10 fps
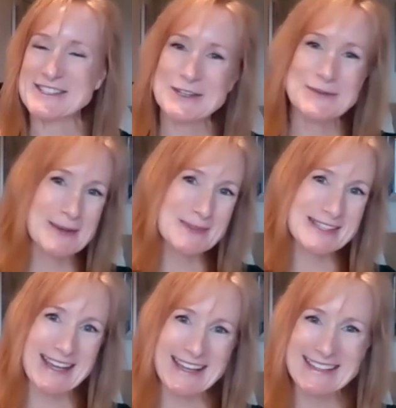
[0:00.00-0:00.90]
there's no
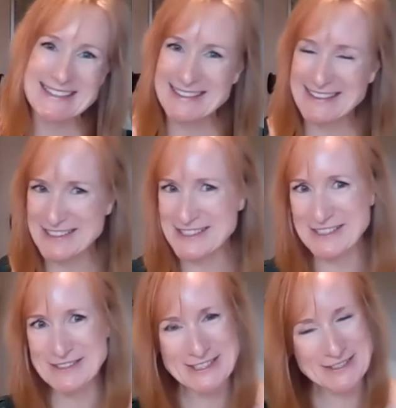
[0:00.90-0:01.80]
website, there's
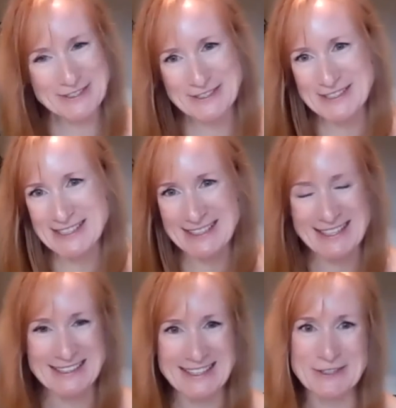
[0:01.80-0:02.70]
no dues. It,
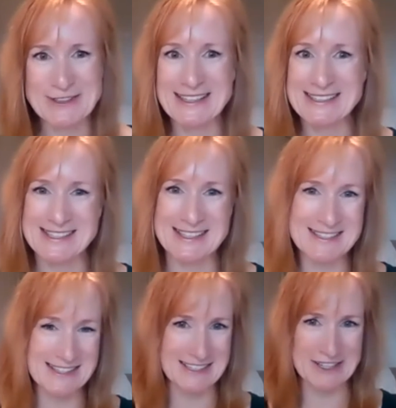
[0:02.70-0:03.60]
it, only
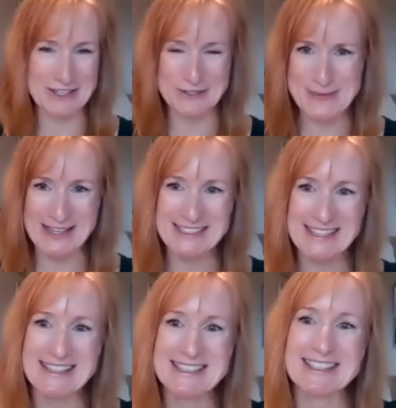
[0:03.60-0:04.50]
exists in our own
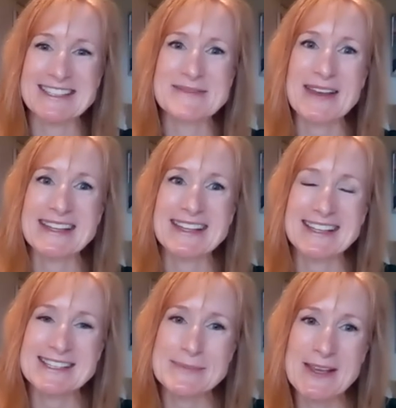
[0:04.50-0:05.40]
imagination, but
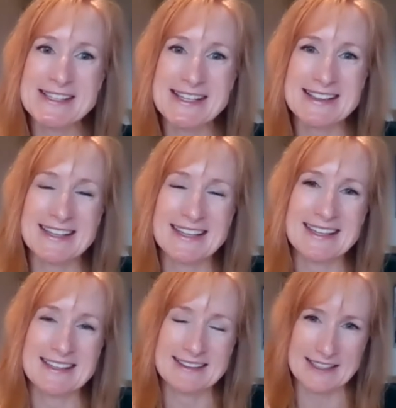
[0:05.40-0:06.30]
it's
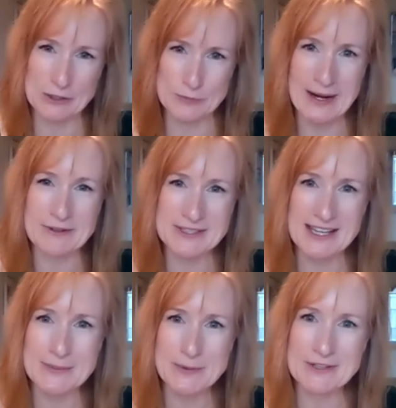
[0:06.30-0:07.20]
basically like a
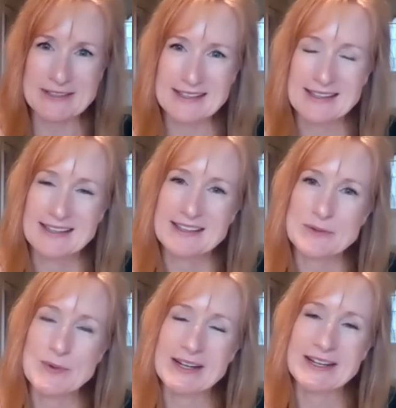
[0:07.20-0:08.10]
roundtable
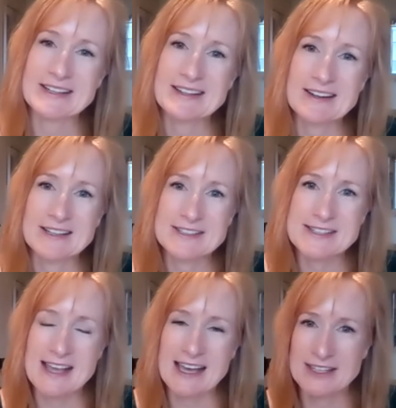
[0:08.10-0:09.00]
where
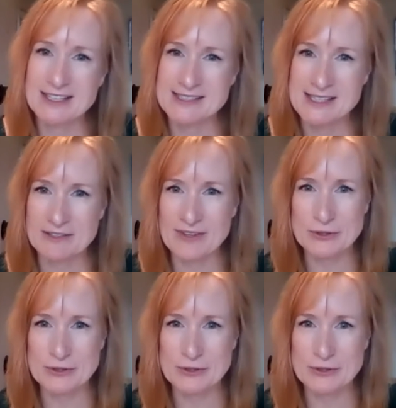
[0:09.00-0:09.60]
arts advocates at the